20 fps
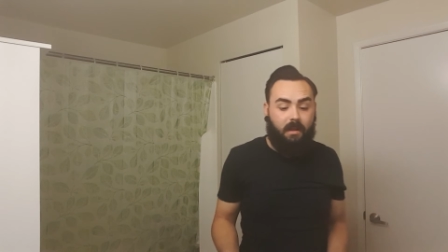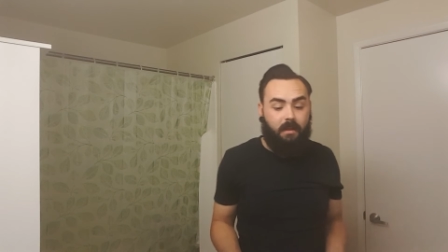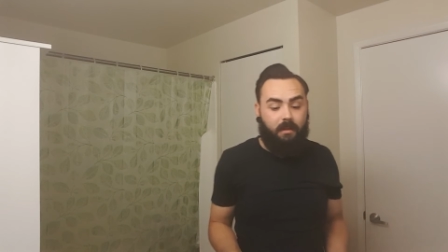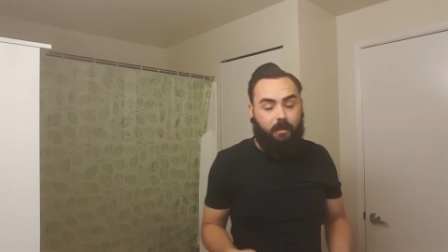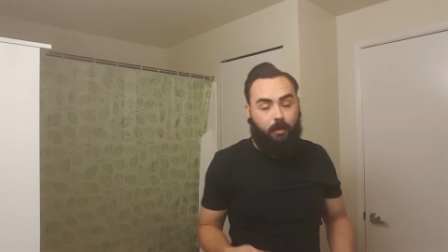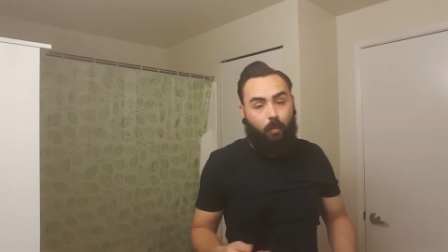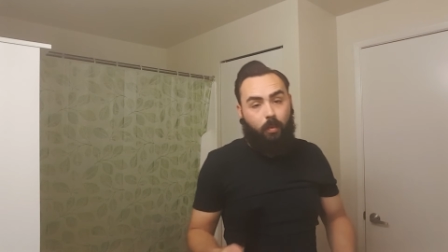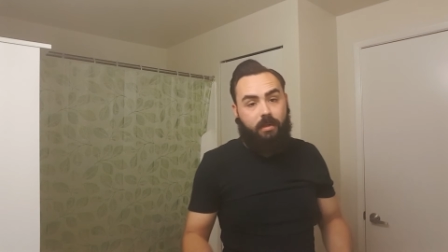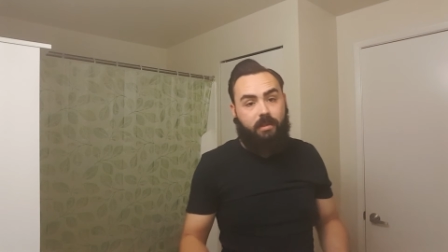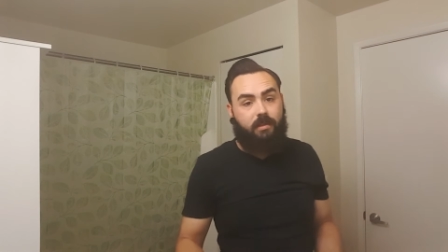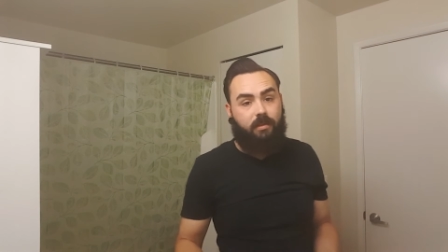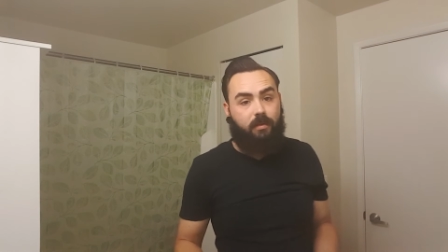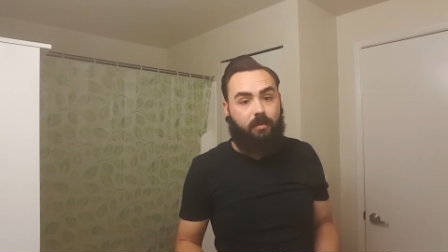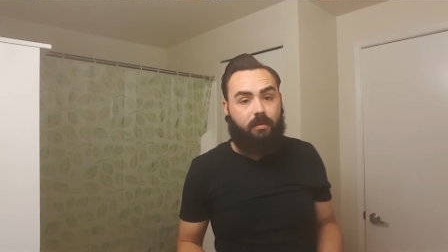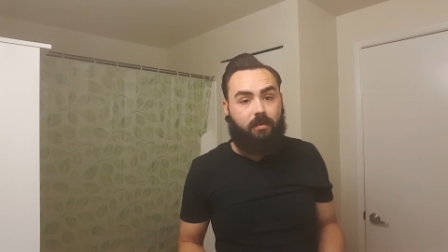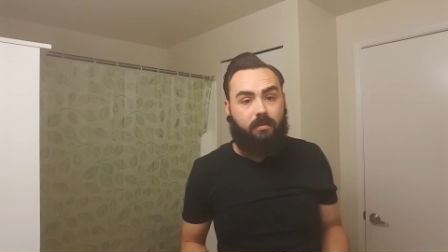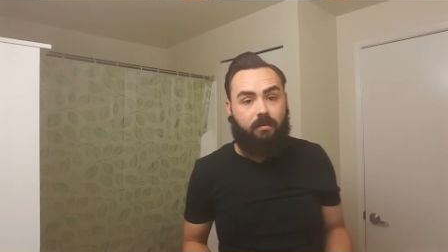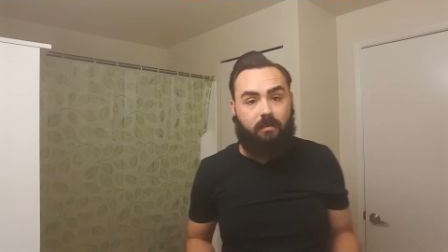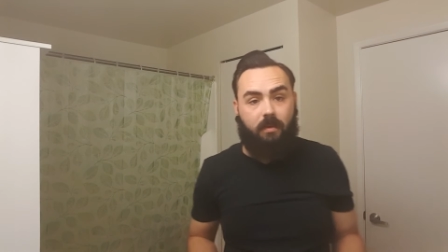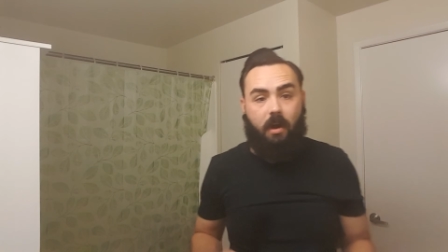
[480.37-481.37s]

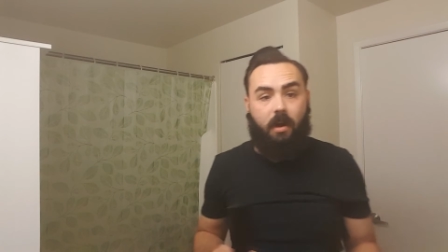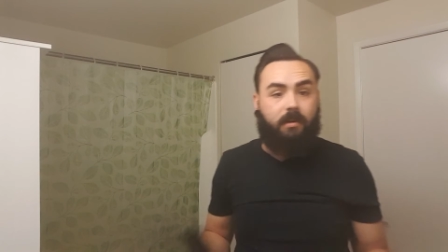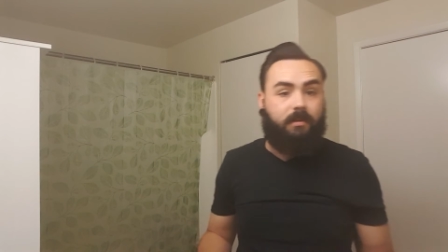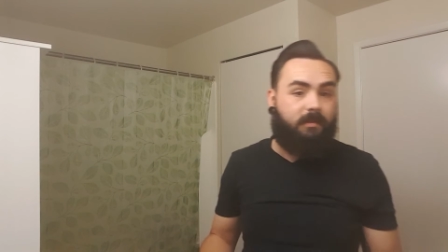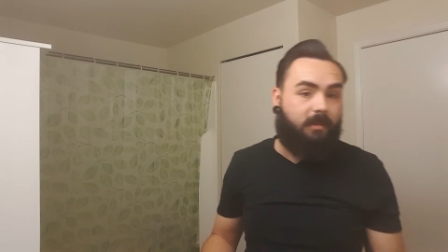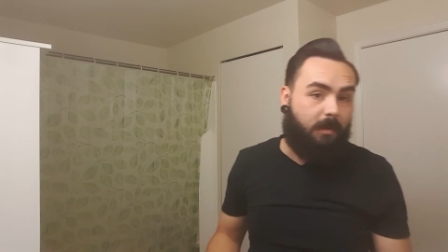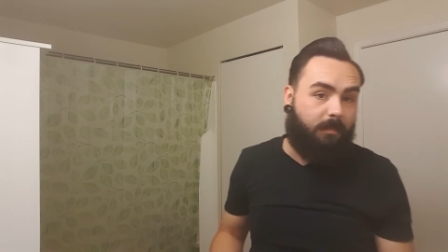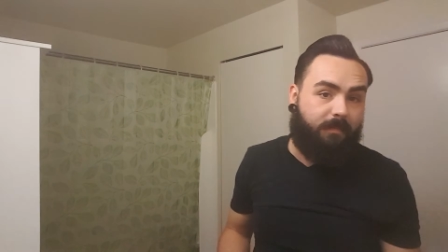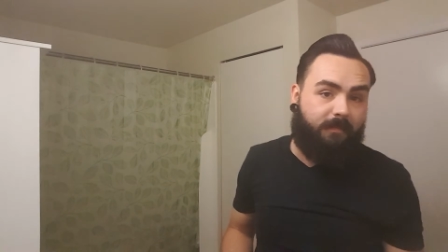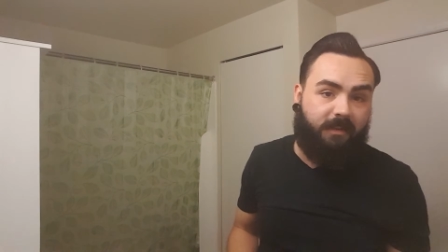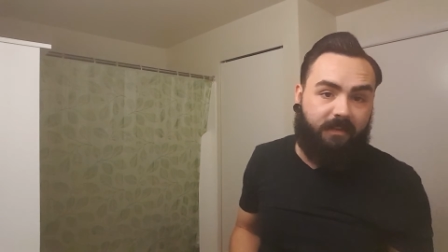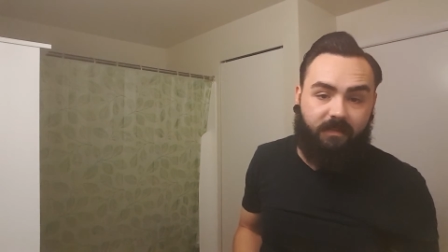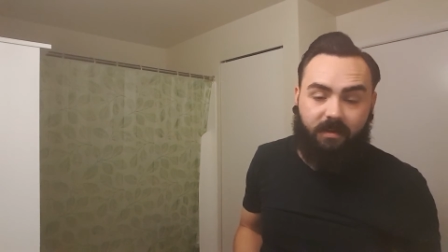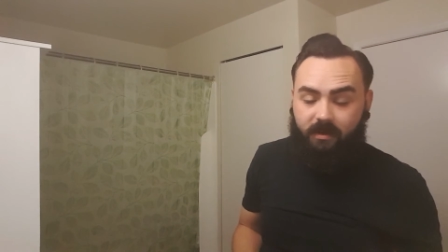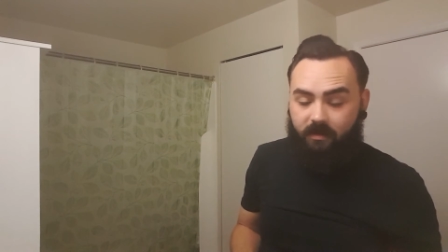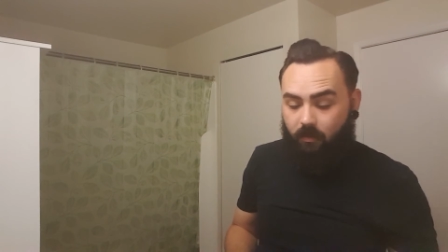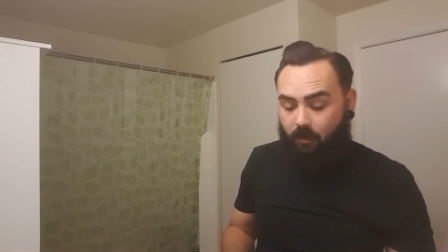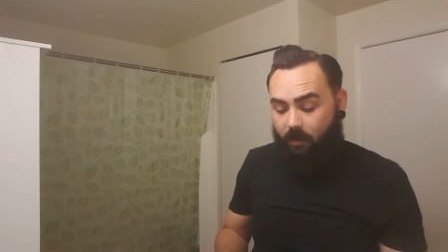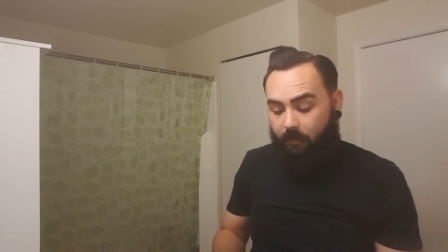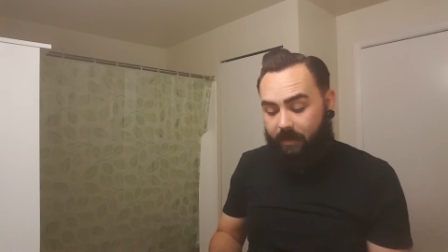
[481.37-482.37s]
original hardens up
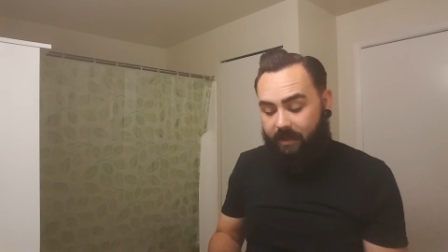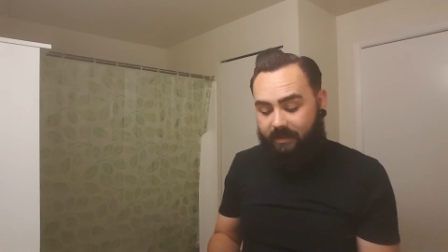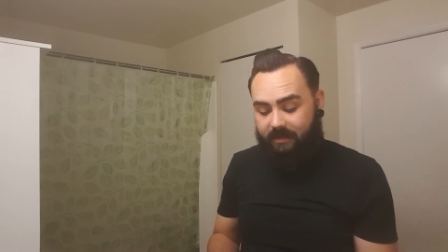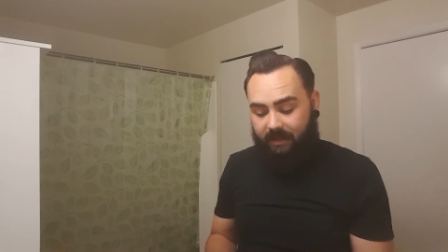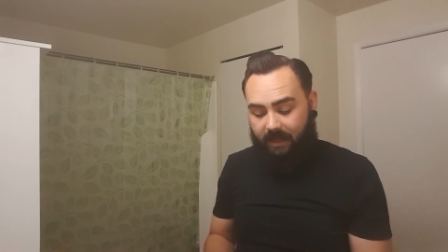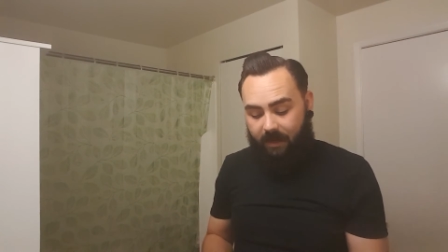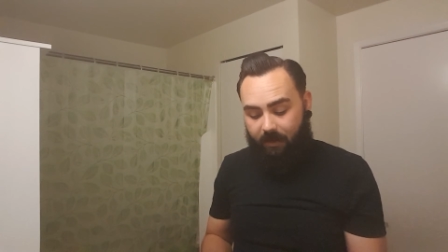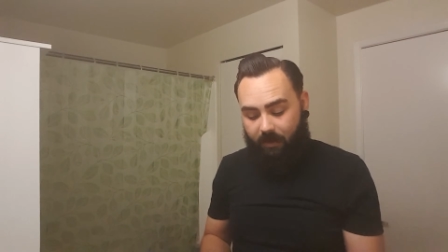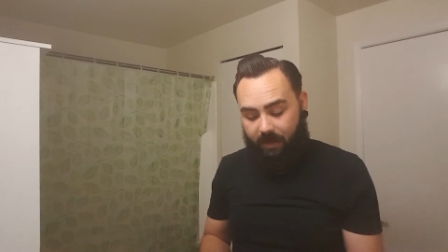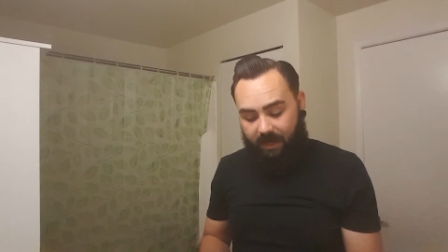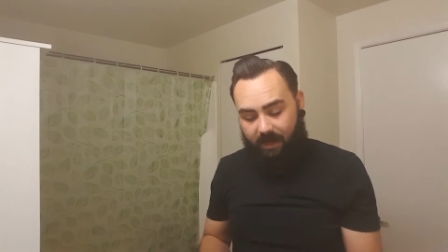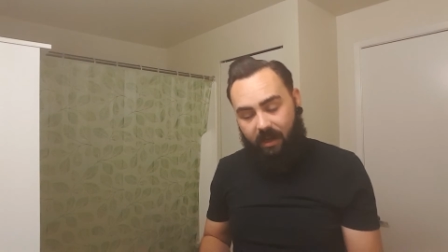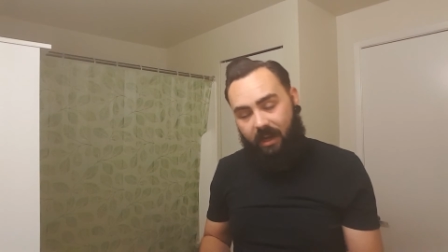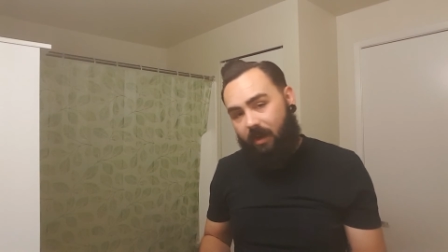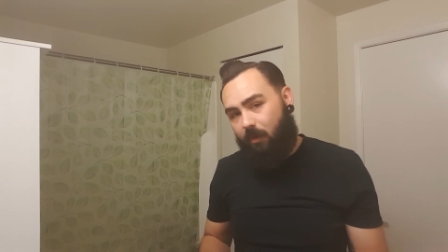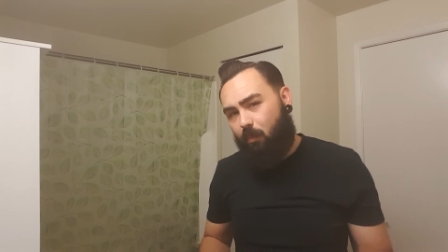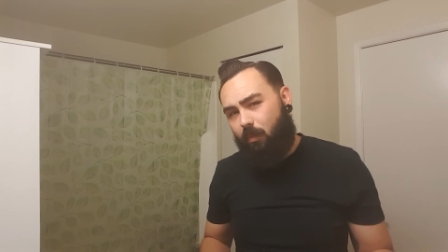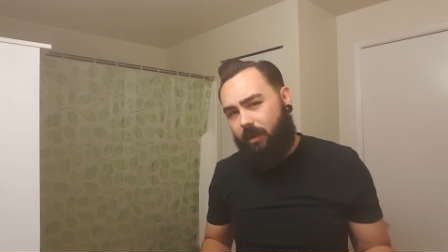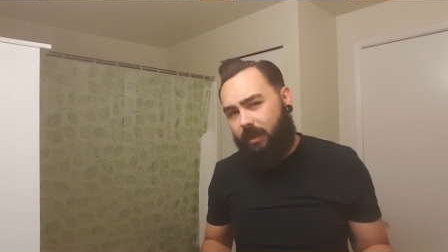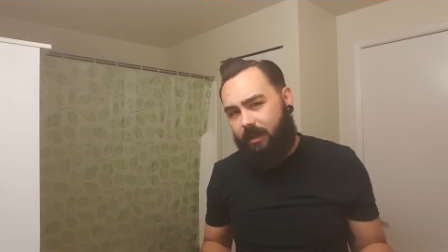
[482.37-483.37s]
15-20 minutes later, and
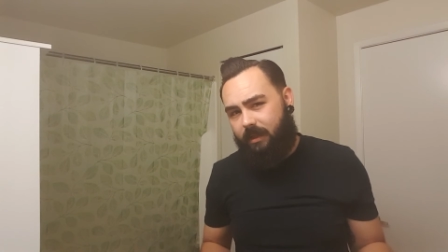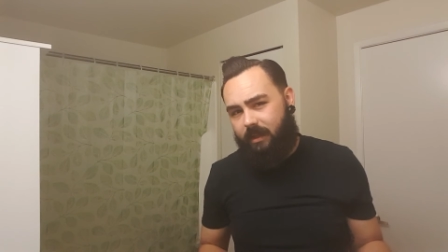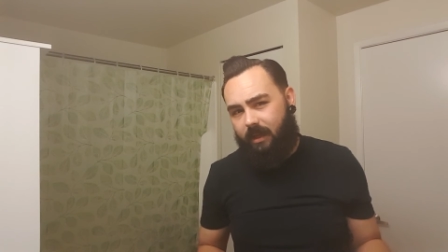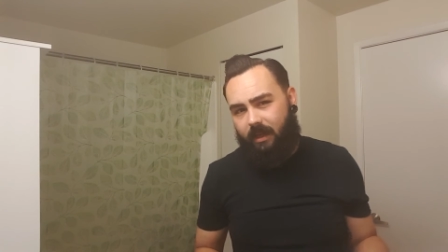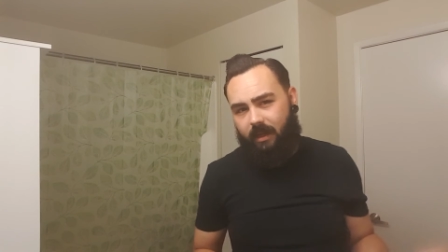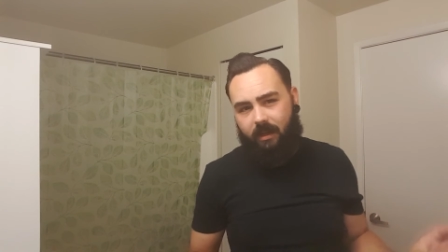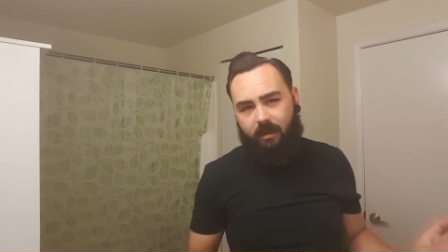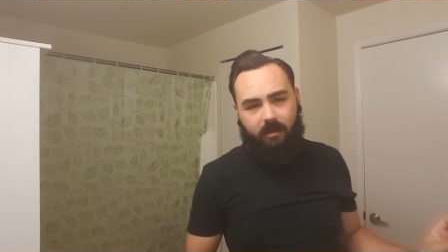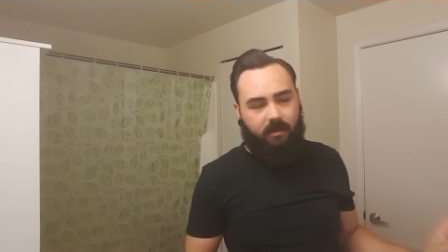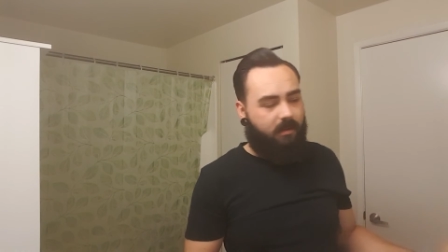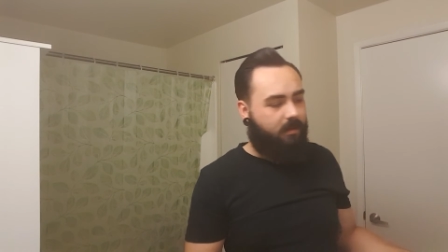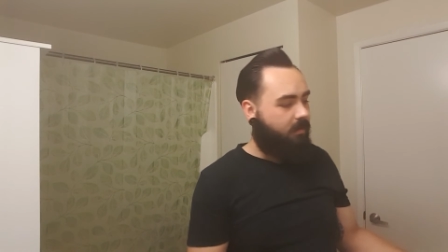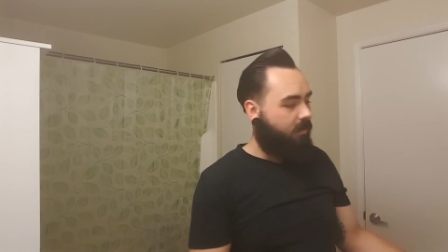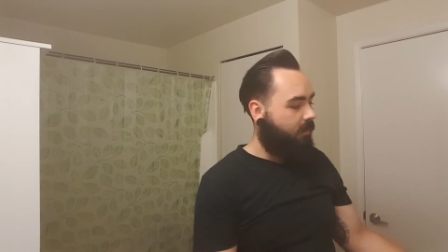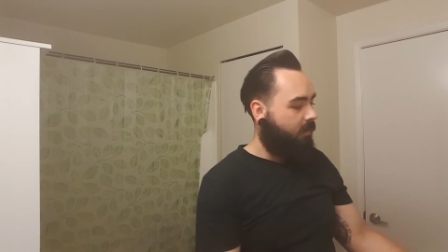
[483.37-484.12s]
it really didn't.